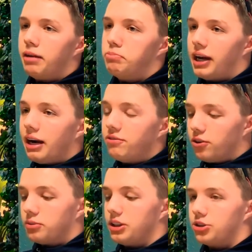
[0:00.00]
but I
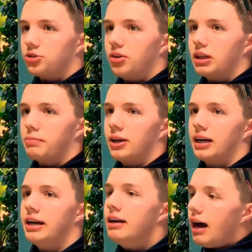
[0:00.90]
felt really strongly about
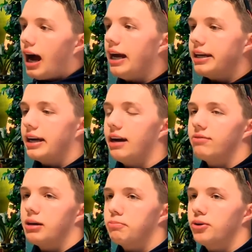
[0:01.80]
that, I can have
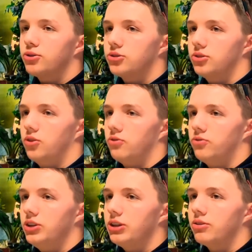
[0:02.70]
that personal
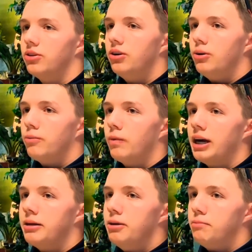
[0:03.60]
view,
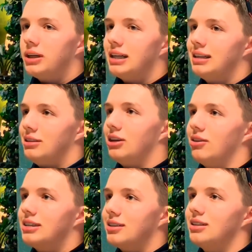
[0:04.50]
right, but
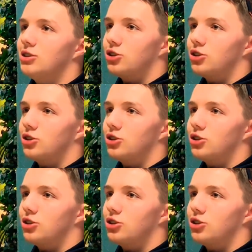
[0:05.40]
it doesn't